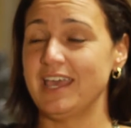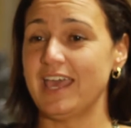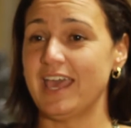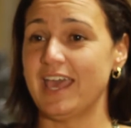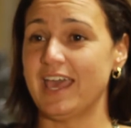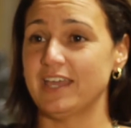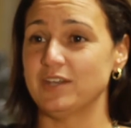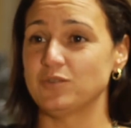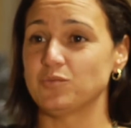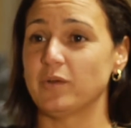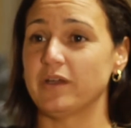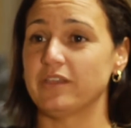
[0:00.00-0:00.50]

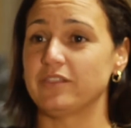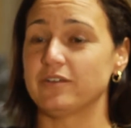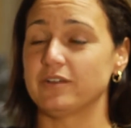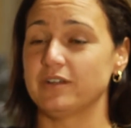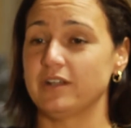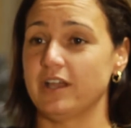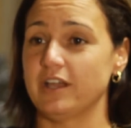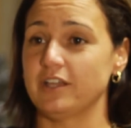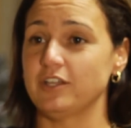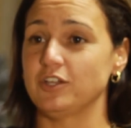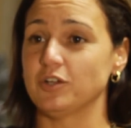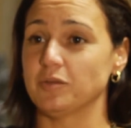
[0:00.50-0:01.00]
And whether or
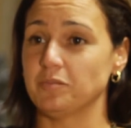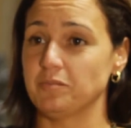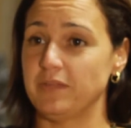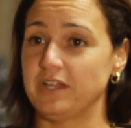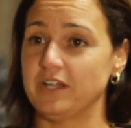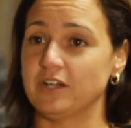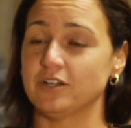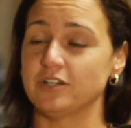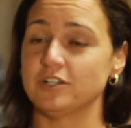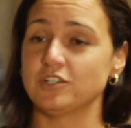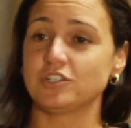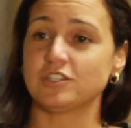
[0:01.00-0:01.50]
not your
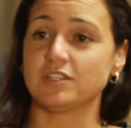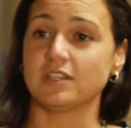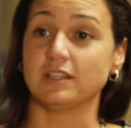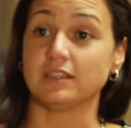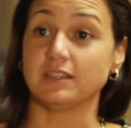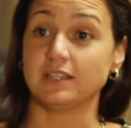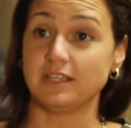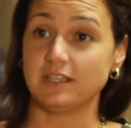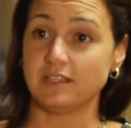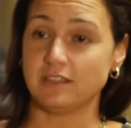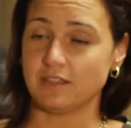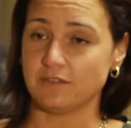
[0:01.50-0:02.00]
marriage, the
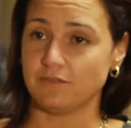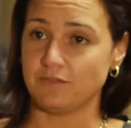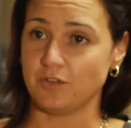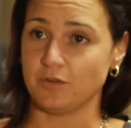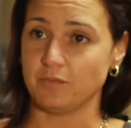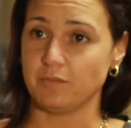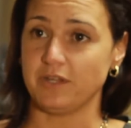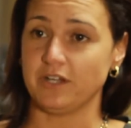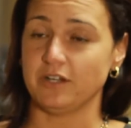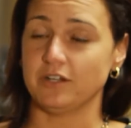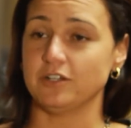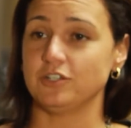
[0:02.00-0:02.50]
length of your
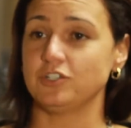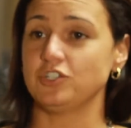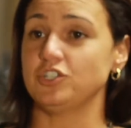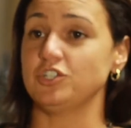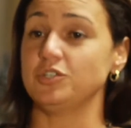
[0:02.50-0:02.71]
marriage.